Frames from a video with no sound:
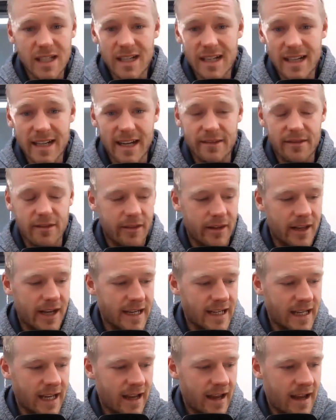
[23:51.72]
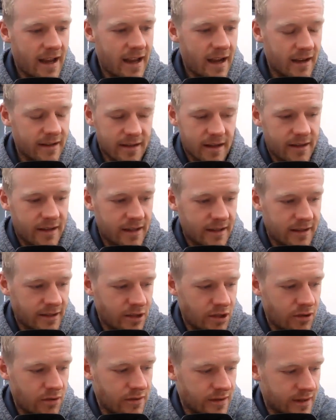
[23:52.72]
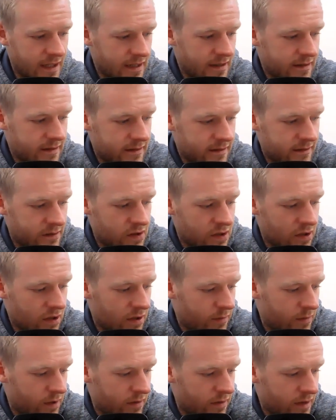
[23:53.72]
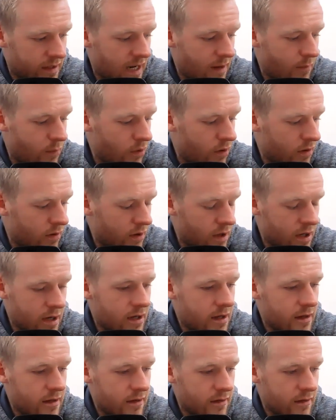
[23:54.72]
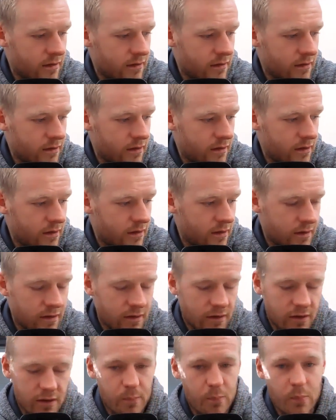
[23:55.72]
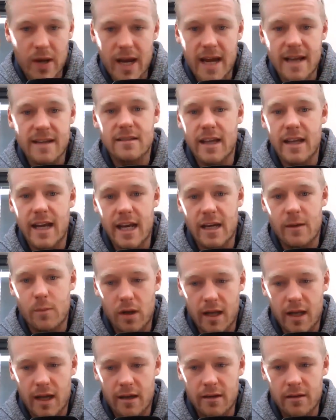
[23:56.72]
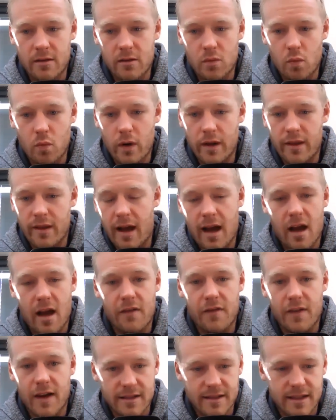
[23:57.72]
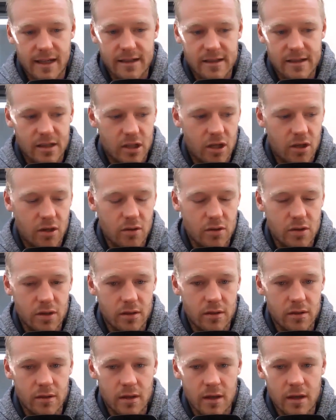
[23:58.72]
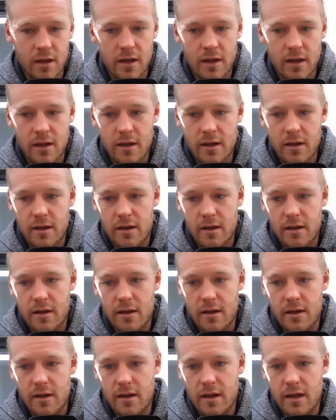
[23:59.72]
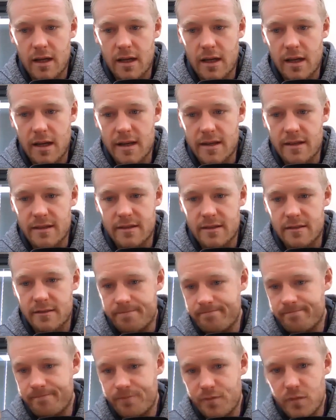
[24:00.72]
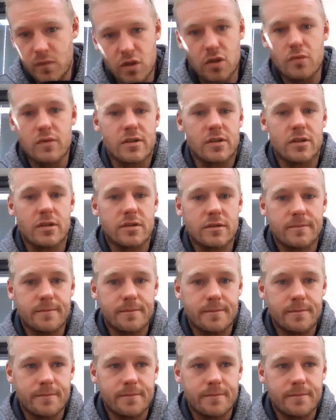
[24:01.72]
again, like I think I used this term the other day, but the best laid plan with half-assed execution is useless.